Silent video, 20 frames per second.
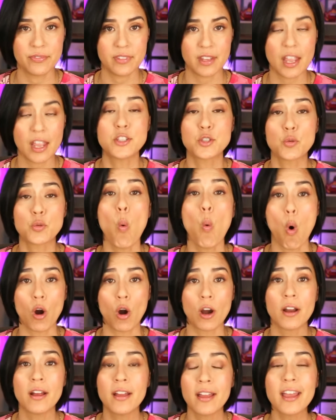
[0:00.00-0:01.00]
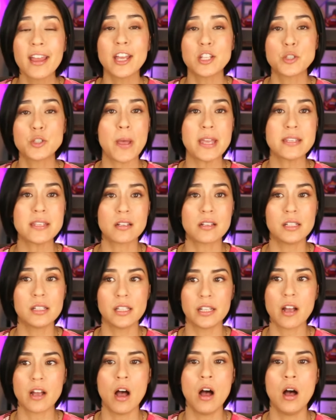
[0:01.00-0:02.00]
it's war. It's basically
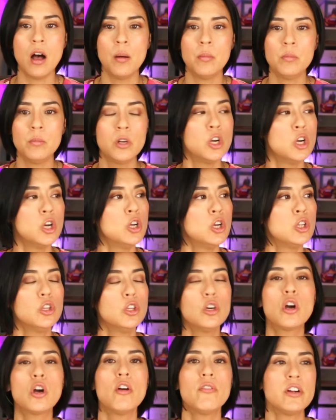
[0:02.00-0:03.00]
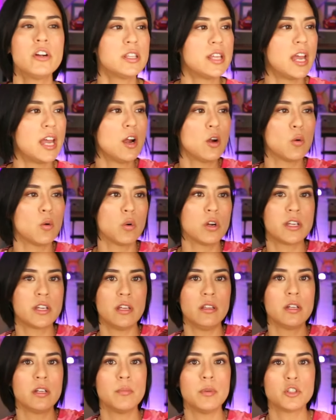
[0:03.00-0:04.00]
like, look over there. We're
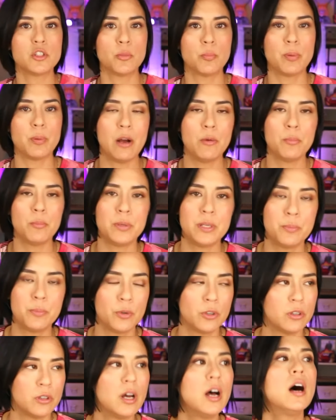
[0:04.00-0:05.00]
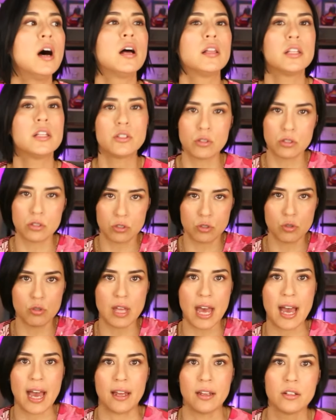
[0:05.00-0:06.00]
killing a bunch of brown people. Let's do
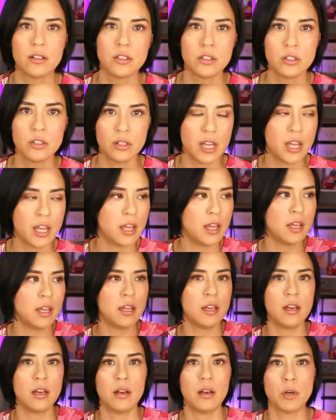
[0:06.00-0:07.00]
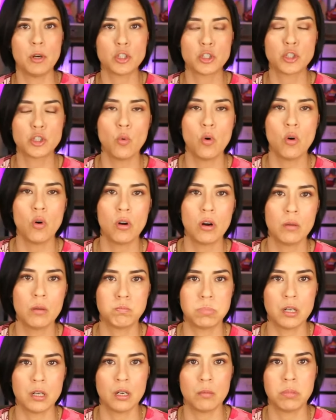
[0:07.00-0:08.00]
that. Hey, march to war.
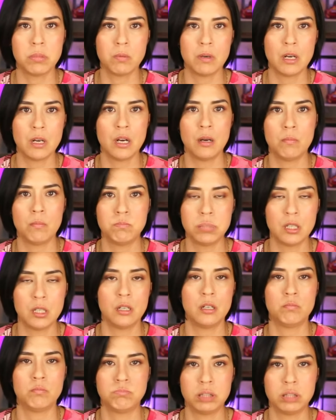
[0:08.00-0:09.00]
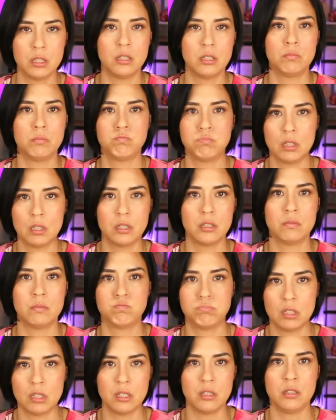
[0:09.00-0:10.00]
Ba ba ba ba ba ba
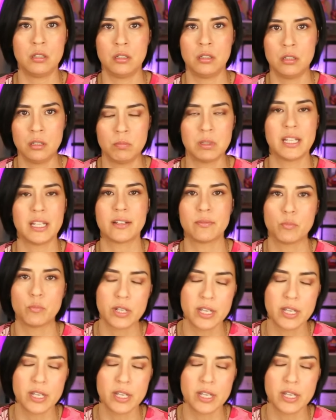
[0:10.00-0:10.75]
ba. Like